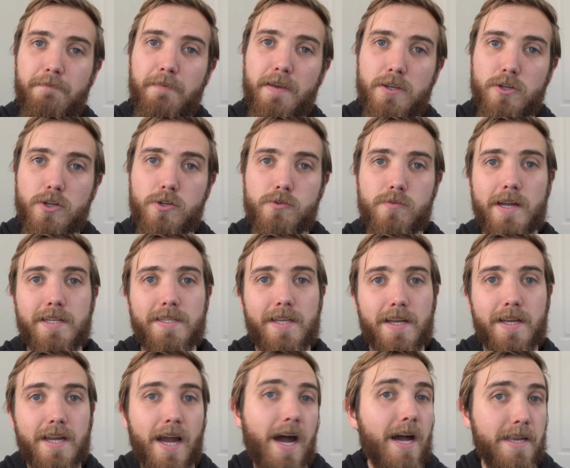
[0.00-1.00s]
interest rates are
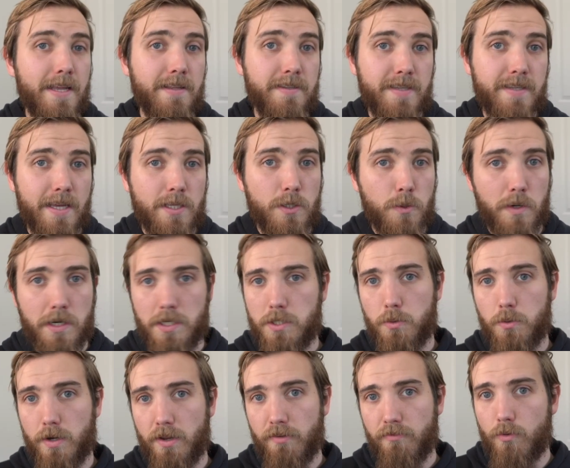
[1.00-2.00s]
cut in, say,
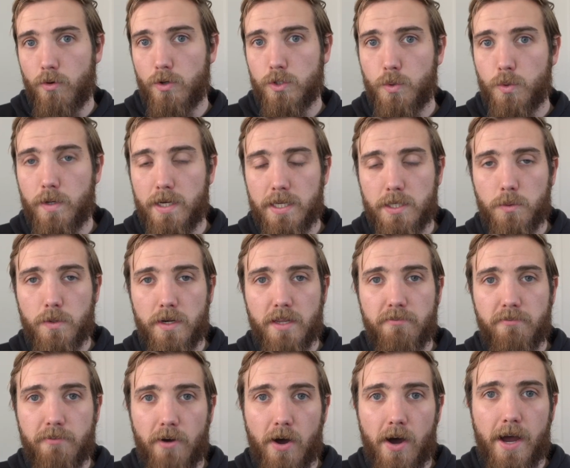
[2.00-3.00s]
2024,
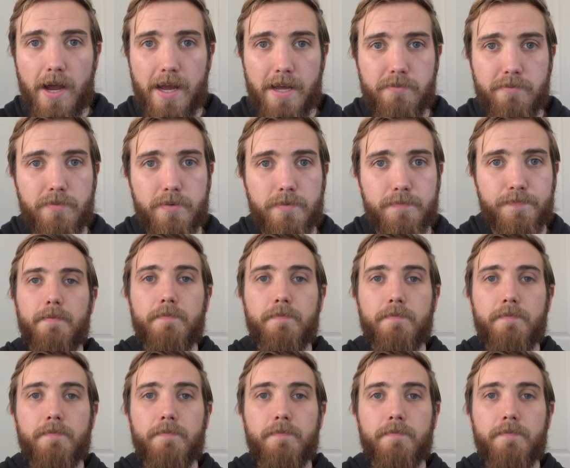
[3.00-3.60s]
2025.